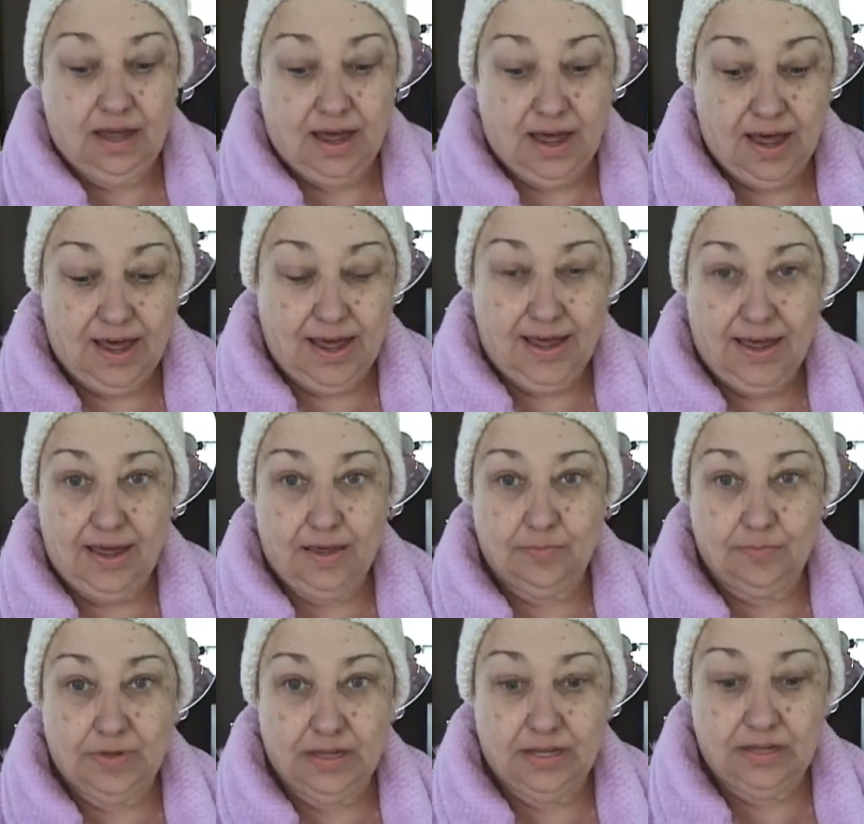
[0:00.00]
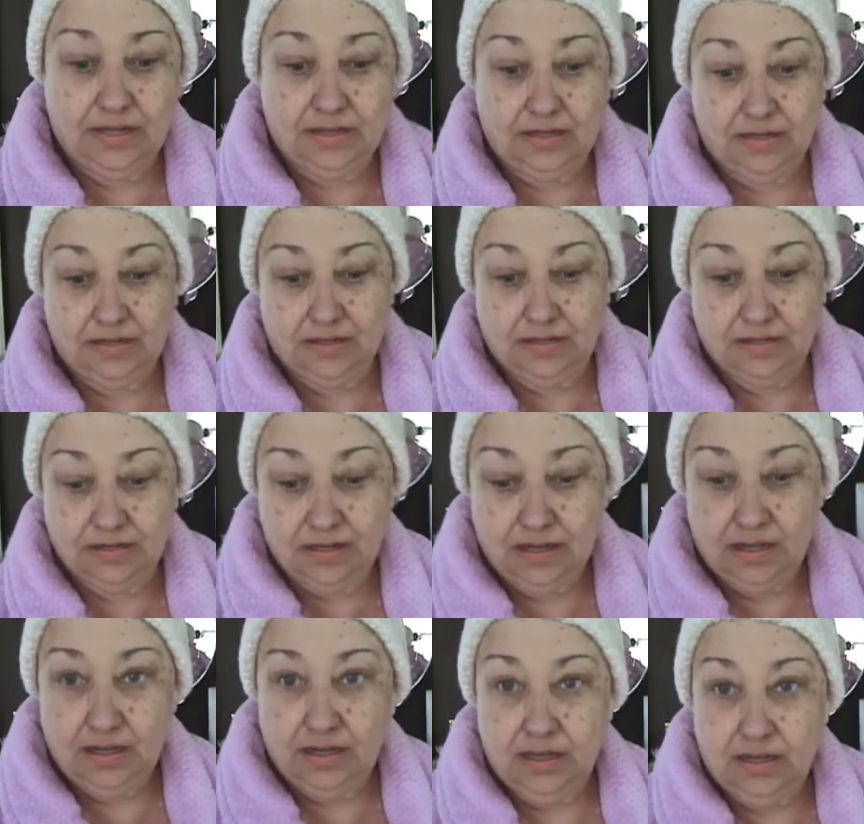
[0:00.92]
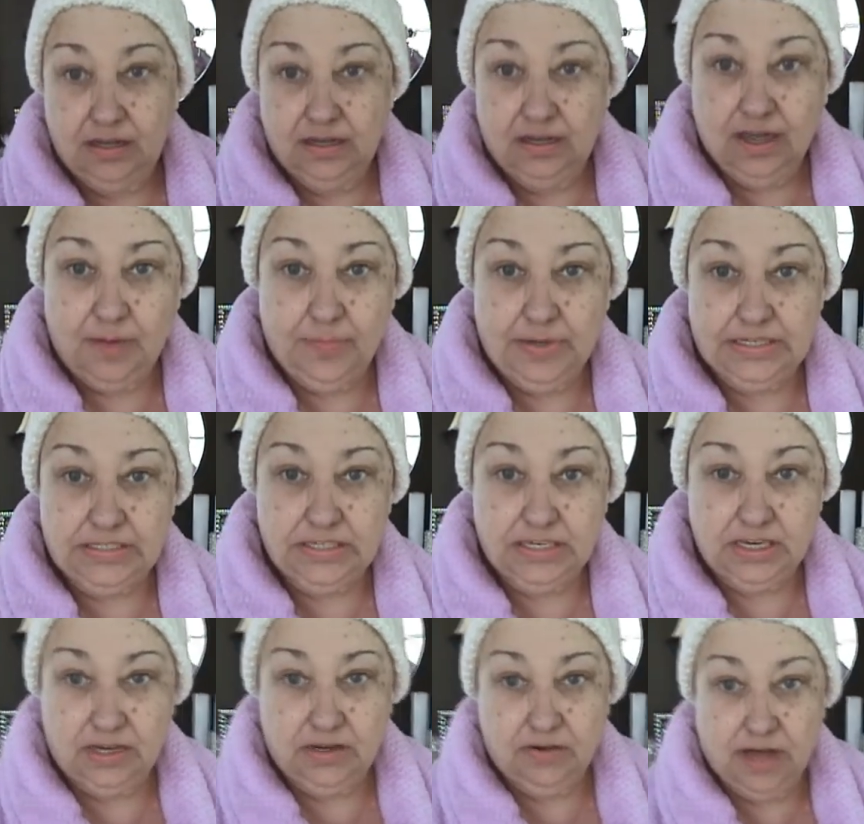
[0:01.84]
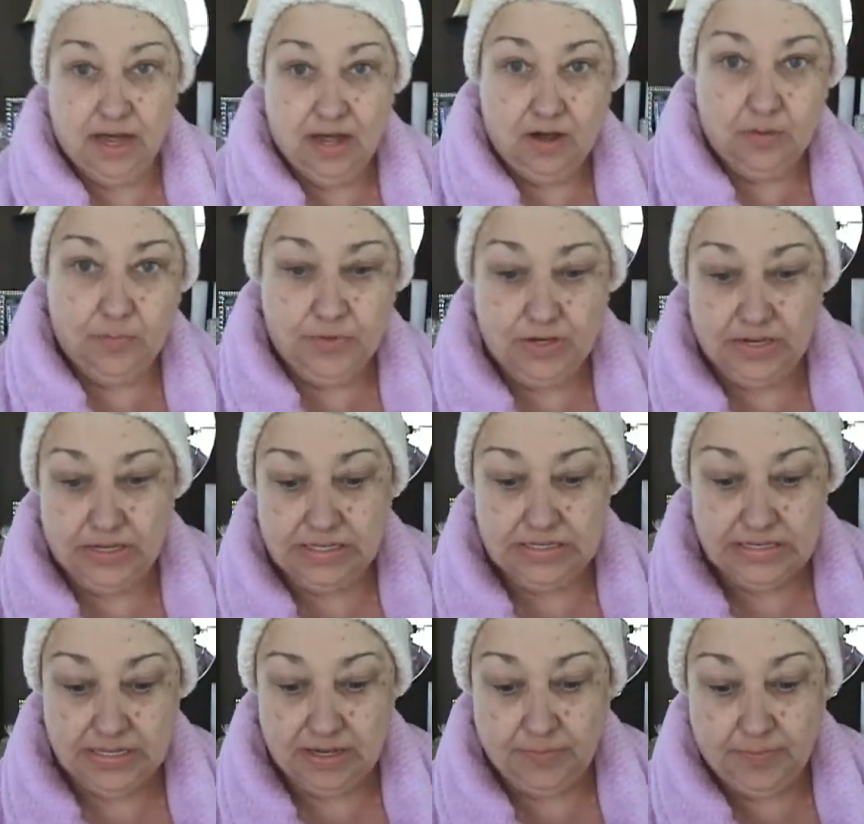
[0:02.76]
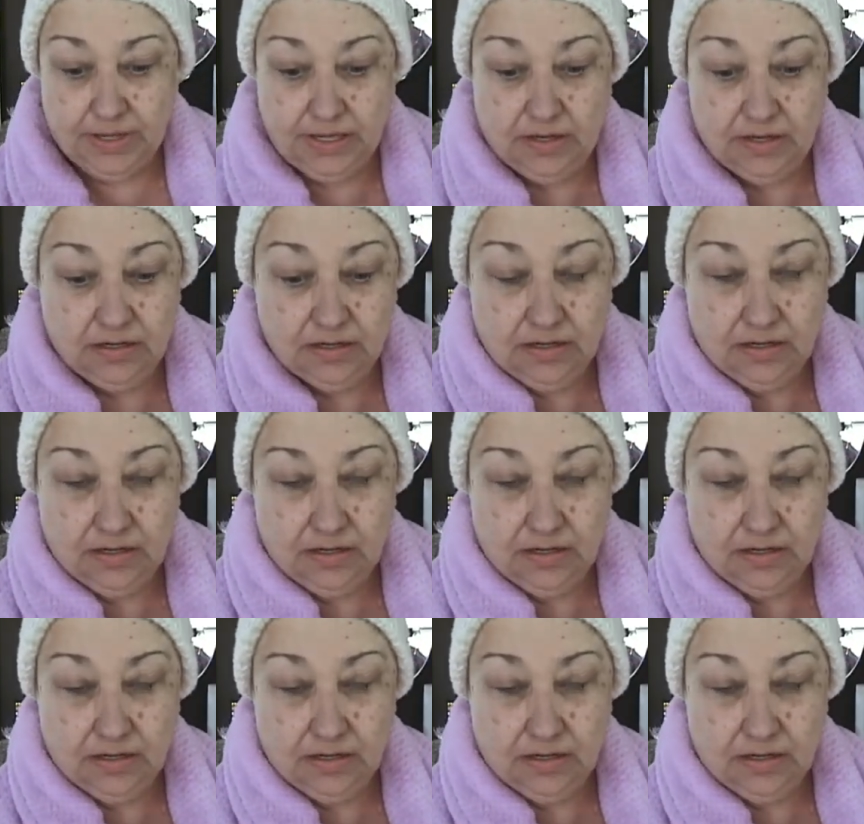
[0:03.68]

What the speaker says: I am coming to you, I hope you can see me,